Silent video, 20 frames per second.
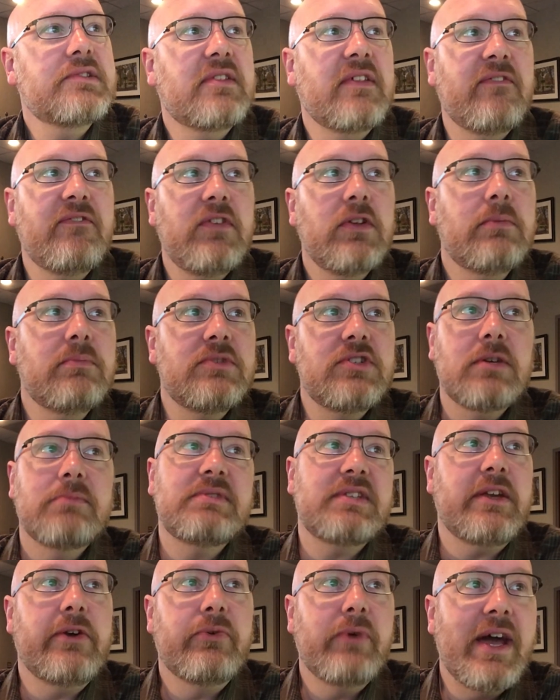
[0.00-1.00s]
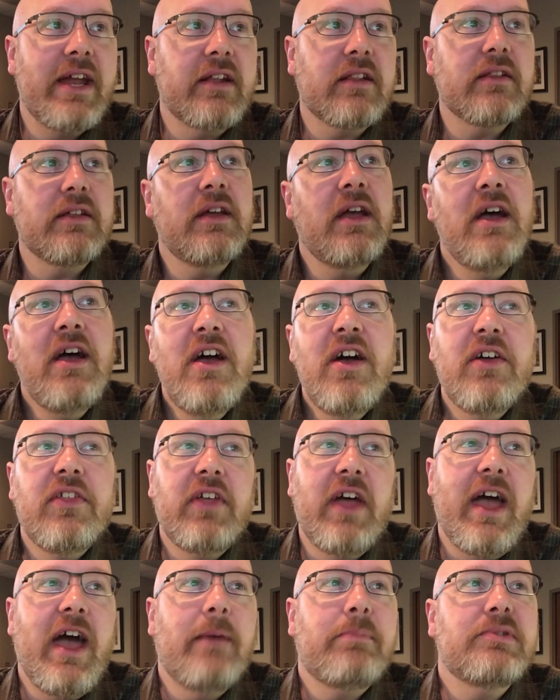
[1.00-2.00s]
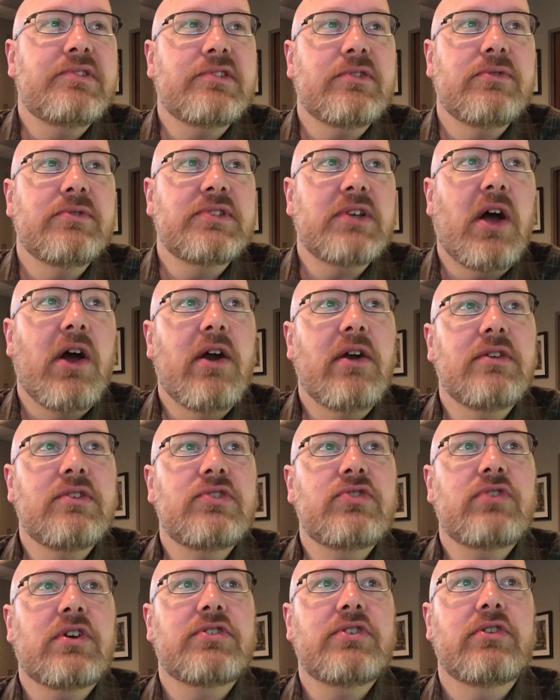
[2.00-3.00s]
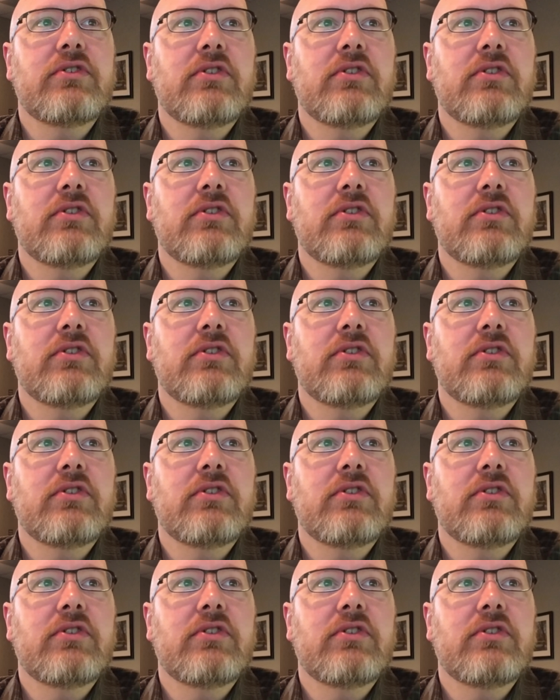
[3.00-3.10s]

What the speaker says: the film jumps erratically. The episodes aren't structured